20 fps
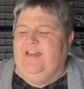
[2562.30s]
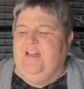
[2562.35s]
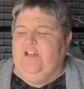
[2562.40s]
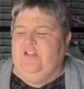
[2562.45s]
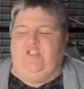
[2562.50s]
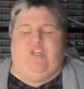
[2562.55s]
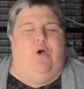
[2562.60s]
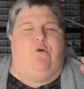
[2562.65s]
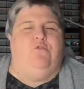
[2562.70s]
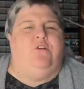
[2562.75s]

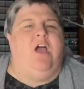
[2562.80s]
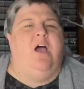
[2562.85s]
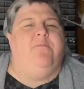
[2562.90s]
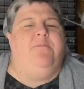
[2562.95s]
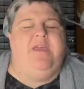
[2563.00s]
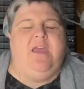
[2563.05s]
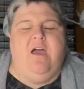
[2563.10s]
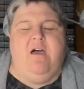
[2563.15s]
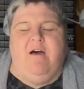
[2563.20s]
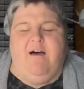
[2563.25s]
Don't cut
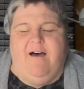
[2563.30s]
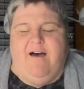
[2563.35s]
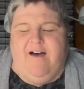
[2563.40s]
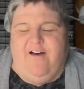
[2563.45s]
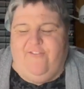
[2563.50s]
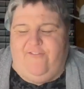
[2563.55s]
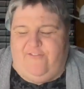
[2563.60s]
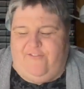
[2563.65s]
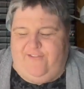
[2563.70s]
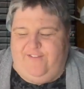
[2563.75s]
me
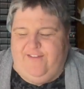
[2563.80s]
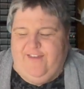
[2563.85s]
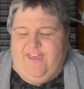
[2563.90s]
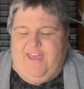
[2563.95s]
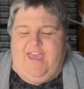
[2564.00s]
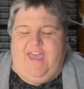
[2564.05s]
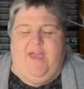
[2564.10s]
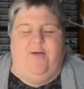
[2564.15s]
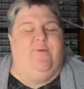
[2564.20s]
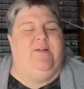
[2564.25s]
off.
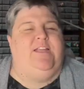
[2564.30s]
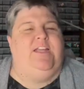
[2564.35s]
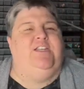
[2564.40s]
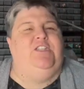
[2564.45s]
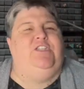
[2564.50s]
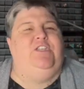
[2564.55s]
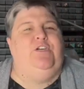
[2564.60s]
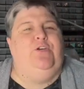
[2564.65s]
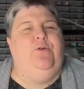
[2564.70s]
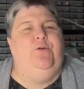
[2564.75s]
And when you
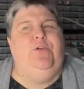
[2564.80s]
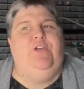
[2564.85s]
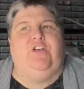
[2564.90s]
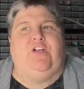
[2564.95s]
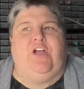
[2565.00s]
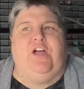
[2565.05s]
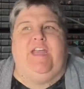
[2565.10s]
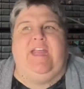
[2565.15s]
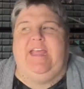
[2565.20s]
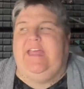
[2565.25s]
do, you're
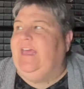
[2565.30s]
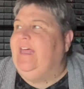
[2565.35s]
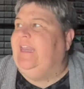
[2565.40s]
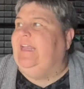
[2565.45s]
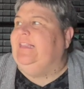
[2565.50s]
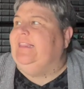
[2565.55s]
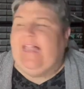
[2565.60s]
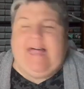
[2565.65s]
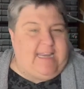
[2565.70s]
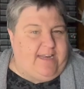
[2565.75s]
going to get a
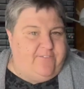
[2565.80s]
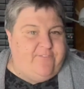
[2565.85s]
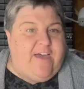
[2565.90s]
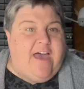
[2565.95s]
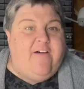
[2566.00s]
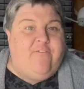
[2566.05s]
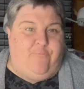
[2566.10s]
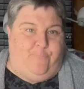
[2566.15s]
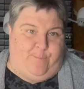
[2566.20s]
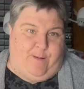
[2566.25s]
lot of
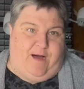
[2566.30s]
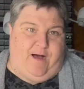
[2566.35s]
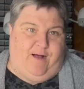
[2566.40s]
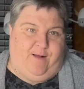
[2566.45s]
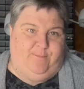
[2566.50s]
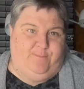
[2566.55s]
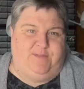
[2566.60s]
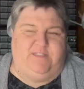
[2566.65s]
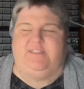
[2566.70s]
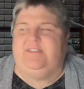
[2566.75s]

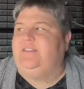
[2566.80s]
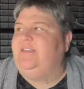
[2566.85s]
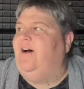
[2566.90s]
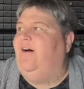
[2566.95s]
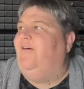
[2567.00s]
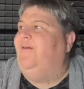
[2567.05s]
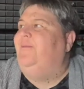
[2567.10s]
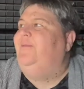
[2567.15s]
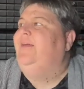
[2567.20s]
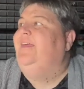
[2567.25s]
F-bombs.
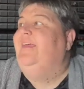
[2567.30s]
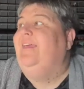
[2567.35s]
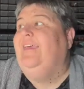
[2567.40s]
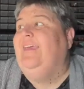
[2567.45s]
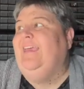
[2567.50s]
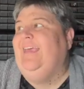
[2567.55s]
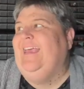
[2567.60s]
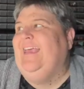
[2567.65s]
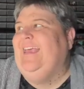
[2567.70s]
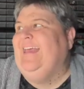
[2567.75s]
So
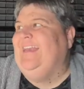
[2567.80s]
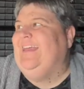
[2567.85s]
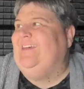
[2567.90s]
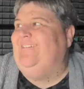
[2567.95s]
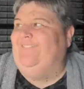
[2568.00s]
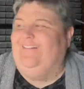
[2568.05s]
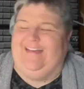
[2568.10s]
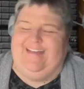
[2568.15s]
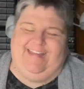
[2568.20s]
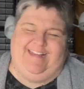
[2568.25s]

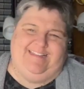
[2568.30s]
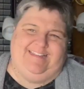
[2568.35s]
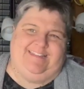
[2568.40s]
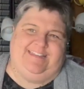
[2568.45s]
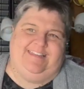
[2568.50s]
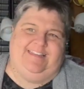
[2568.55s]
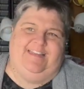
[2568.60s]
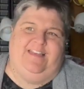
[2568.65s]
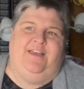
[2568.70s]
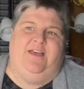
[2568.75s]

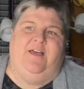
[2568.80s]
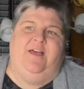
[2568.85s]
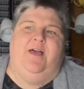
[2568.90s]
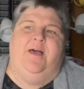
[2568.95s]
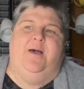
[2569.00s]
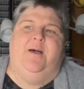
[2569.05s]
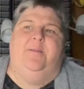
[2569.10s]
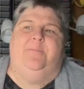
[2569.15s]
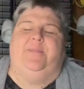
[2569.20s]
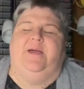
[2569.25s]
anyways,
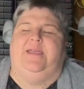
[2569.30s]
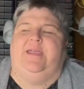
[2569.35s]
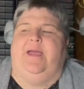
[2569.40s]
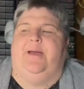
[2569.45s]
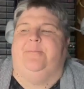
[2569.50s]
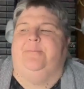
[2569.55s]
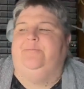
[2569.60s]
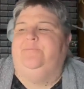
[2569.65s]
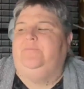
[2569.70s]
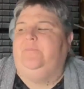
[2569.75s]
but yeah.
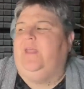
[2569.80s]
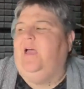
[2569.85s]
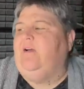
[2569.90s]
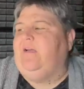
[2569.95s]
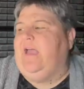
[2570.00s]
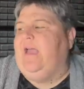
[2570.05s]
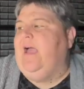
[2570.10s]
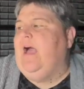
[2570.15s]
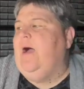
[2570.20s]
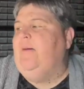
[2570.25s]

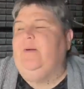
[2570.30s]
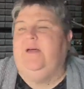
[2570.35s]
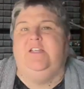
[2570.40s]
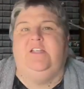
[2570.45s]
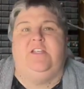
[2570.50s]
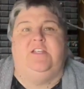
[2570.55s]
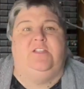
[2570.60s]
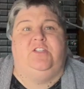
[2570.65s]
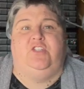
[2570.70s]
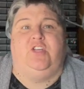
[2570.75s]
Okay, I'm going
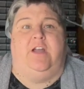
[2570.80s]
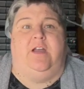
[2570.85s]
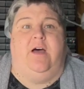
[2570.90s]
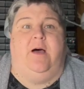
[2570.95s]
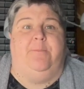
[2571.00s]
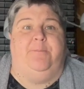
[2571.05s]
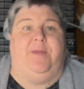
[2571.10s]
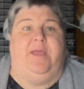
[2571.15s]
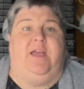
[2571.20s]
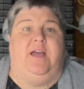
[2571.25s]
to shut
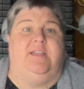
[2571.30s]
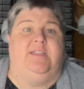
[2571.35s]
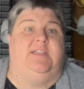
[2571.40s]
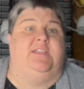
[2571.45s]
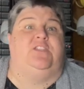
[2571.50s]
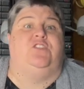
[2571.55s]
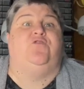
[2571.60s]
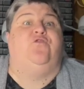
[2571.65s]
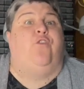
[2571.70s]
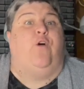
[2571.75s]
up because
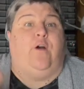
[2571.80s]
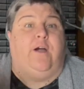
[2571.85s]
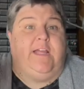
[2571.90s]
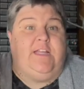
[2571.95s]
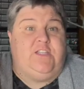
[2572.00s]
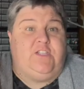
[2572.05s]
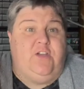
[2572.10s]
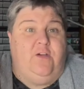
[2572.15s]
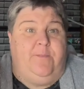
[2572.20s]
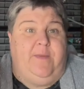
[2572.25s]
it's
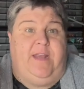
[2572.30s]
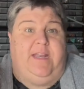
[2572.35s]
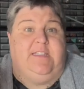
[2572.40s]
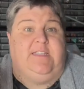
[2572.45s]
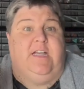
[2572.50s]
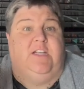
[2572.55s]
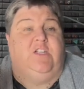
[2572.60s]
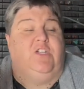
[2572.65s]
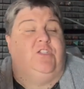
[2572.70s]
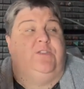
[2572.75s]
42 minutes.
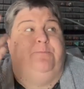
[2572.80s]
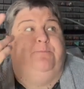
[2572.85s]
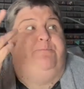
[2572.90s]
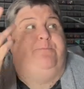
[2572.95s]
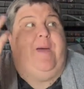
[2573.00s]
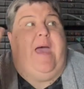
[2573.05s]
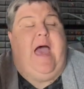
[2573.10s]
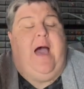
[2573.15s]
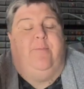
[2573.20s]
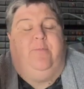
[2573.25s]
I just
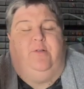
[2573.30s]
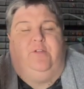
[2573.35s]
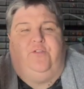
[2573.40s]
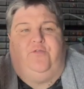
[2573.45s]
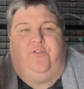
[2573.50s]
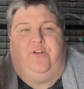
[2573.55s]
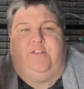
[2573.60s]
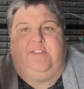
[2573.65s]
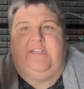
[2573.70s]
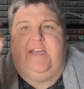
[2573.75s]
babbled
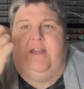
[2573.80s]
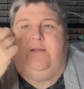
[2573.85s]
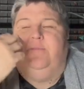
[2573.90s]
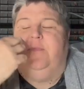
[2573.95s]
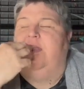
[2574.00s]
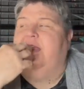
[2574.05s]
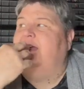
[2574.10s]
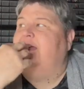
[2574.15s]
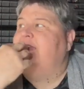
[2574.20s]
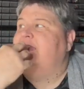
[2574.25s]
for 10
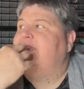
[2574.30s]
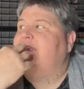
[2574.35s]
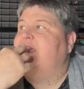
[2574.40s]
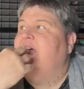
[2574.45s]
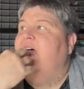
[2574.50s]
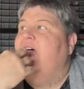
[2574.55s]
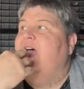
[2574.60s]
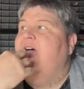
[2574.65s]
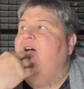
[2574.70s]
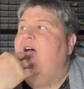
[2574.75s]
minutes.
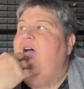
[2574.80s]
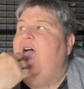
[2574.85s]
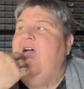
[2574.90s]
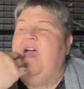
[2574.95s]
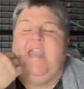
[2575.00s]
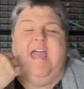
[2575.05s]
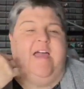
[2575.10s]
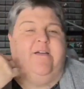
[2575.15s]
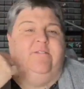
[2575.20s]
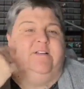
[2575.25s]

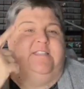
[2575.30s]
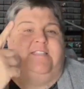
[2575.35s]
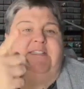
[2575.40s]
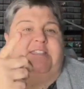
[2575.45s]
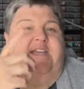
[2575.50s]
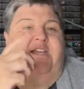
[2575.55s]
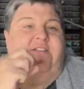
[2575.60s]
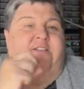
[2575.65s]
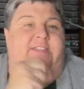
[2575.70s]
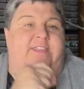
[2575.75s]
And I will
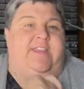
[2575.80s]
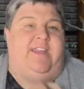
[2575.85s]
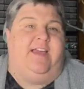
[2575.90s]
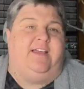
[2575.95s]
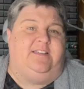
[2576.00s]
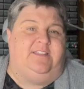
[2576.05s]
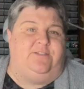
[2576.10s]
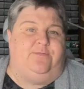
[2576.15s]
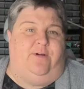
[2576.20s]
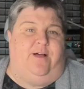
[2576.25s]
see you in the
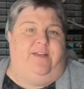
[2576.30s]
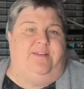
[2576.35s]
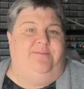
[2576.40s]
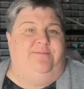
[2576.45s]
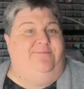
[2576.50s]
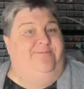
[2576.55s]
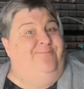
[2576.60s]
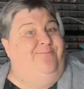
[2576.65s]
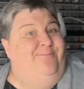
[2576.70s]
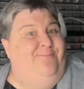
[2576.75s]
next one.
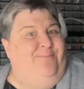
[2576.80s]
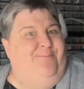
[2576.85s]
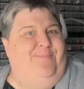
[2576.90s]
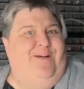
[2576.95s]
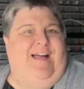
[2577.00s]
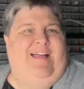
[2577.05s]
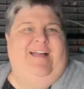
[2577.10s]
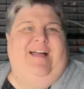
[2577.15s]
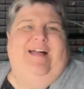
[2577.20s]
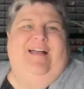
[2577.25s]

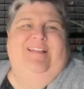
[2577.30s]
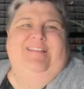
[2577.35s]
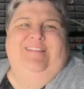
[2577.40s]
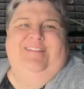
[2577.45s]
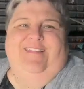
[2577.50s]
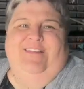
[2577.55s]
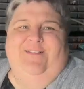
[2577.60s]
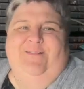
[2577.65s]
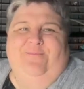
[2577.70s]
Bye, guys.